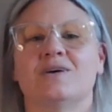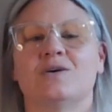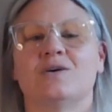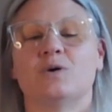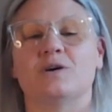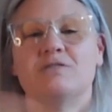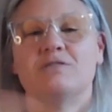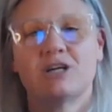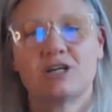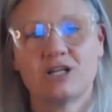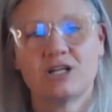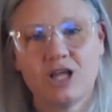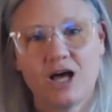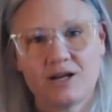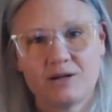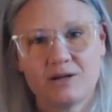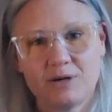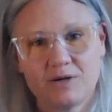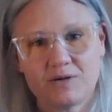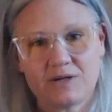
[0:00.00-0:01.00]
we've heard a
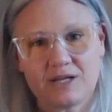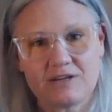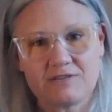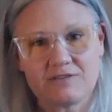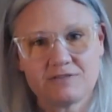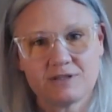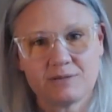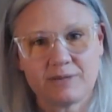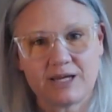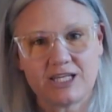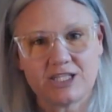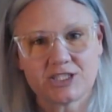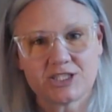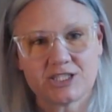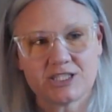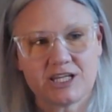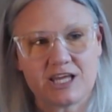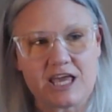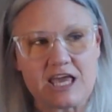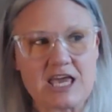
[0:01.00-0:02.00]
lot about inflammation.